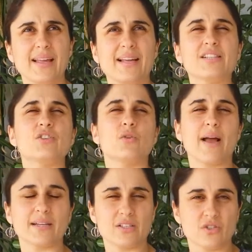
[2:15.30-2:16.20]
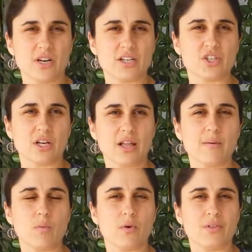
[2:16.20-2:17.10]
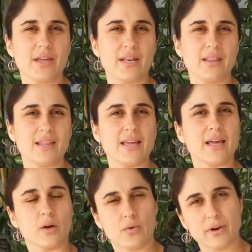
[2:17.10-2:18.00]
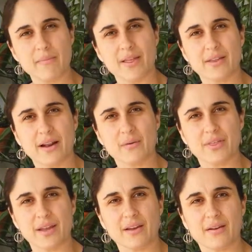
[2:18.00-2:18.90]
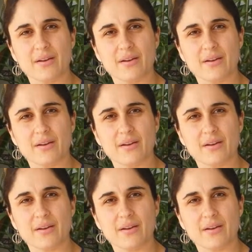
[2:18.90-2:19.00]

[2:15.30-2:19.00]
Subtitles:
it's direct instruction a lot more than the inquiry method, I would think.